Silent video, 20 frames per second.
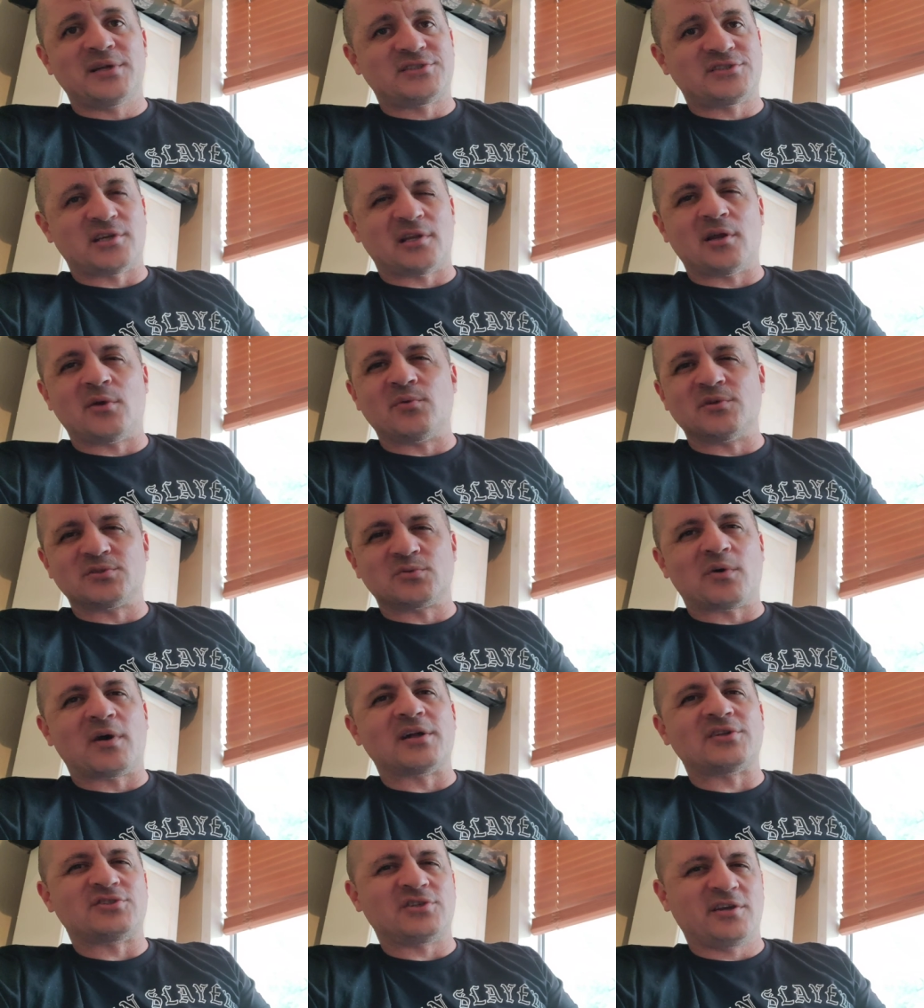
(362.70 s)
Twitch that no one's
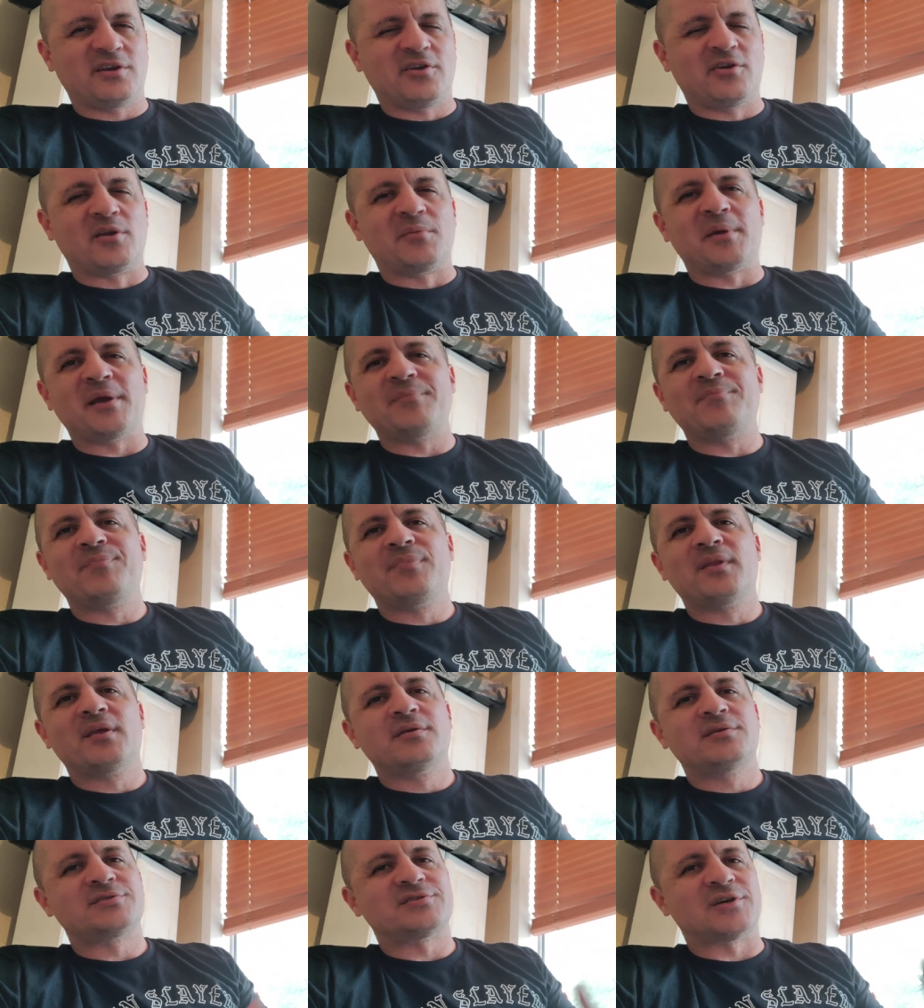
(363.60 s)
watching. You know what I mean?
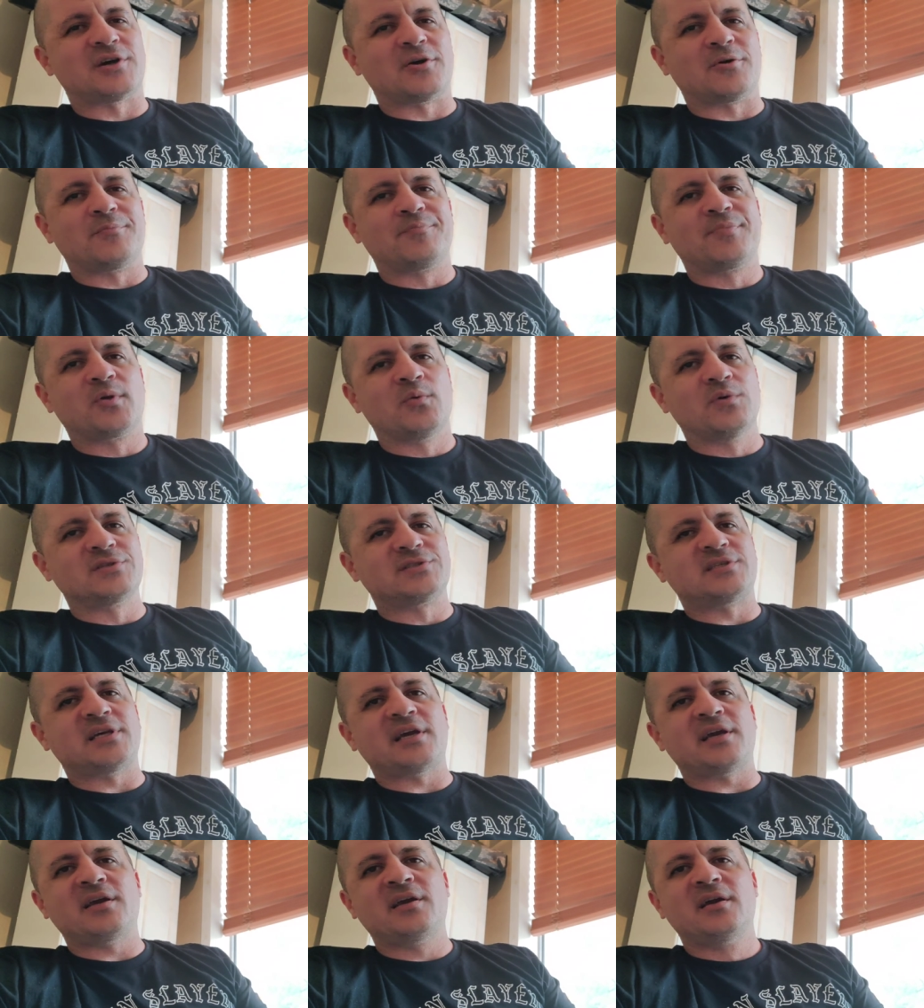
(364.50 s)
So we'll
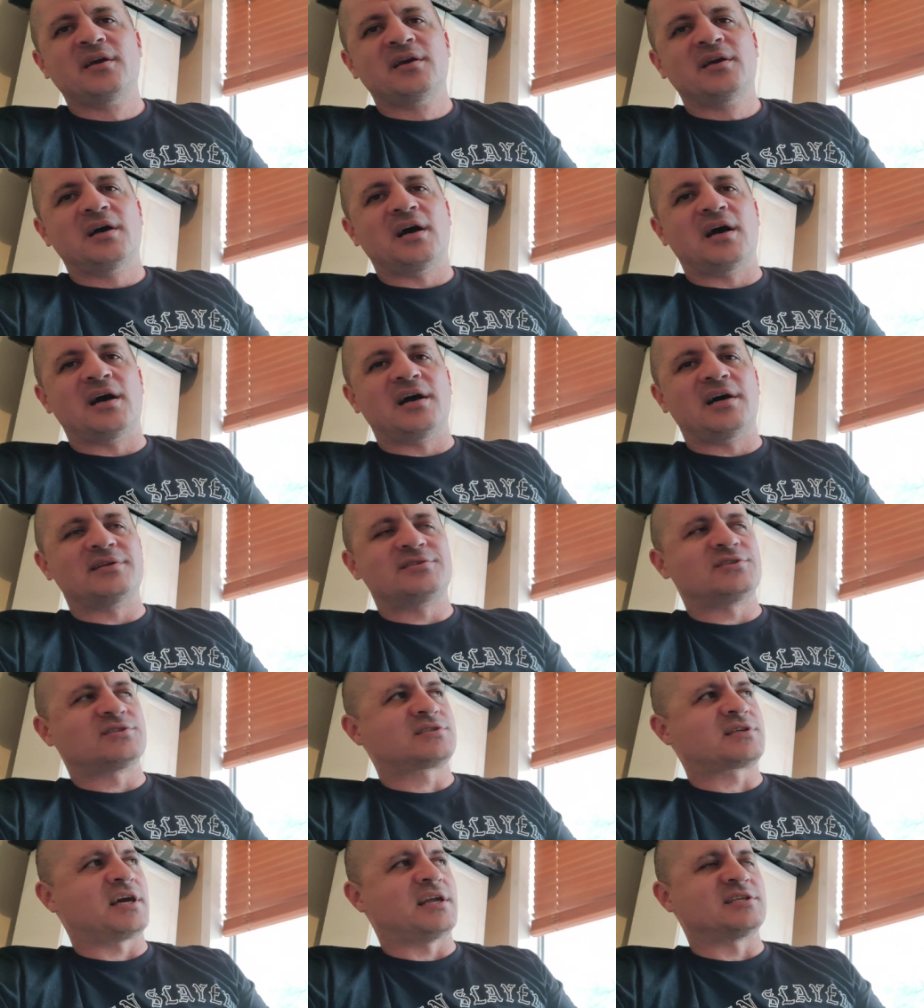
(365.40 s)
see.
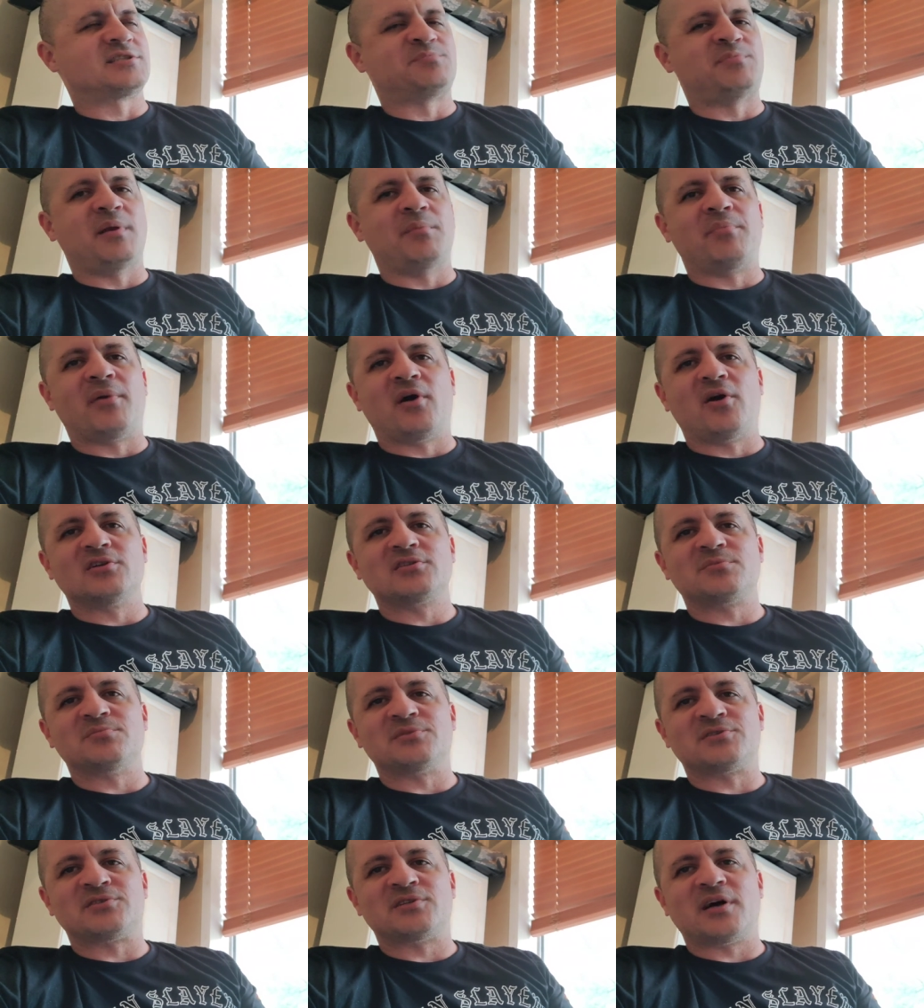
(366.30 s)
Uh, just kind of
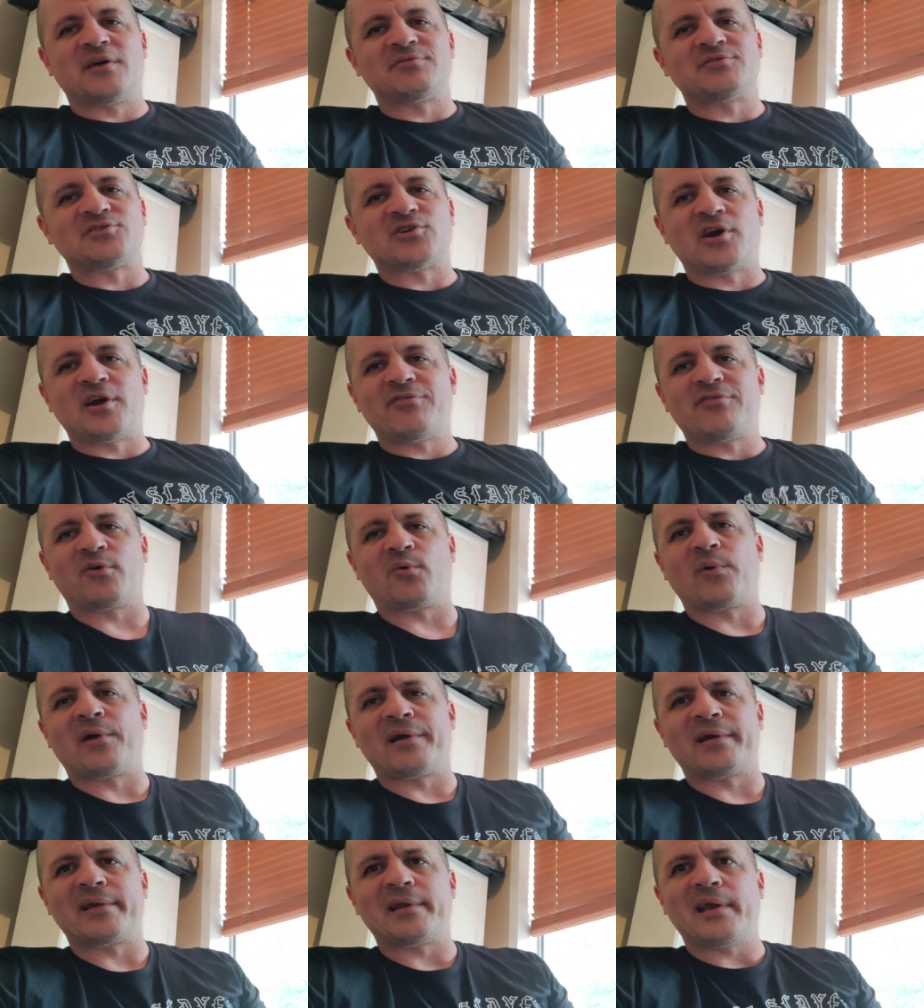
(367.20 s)
spitballing some stuff. Sorry
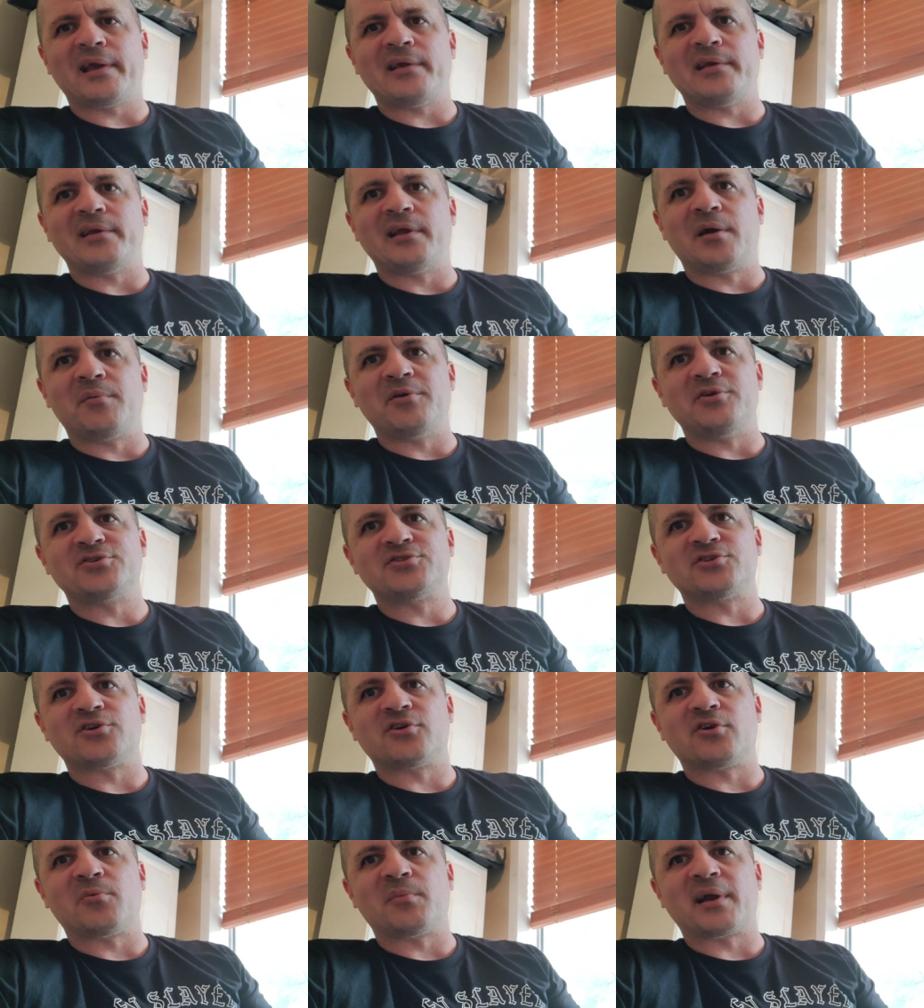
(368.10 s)
for wearing an AEW
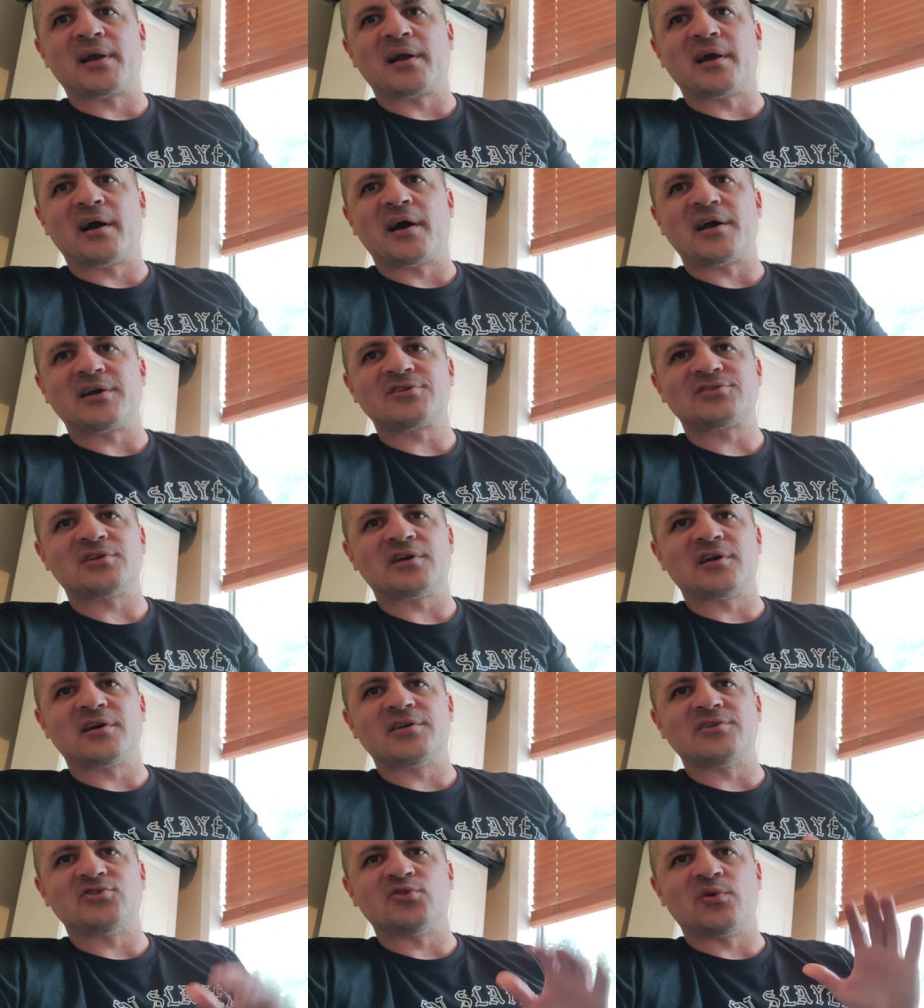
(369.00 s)
shirt. Oh my gosh.
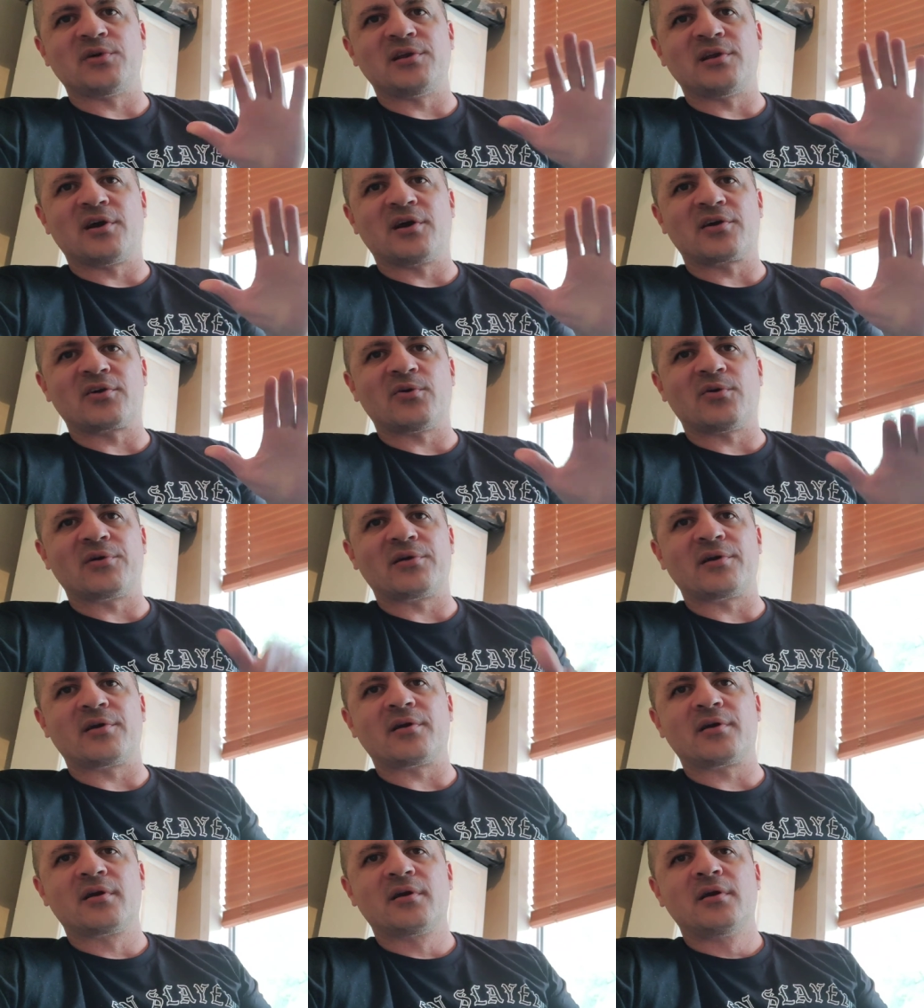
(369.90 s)
Uh, join Dark
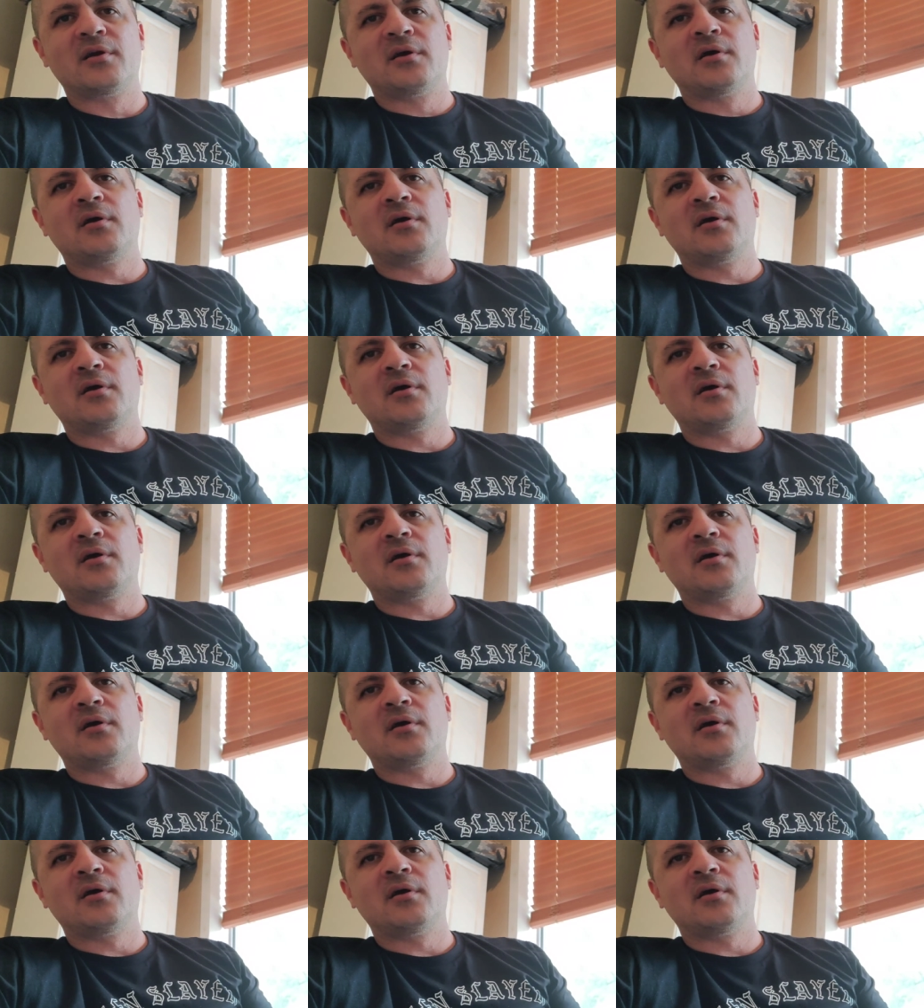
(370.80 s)
Order.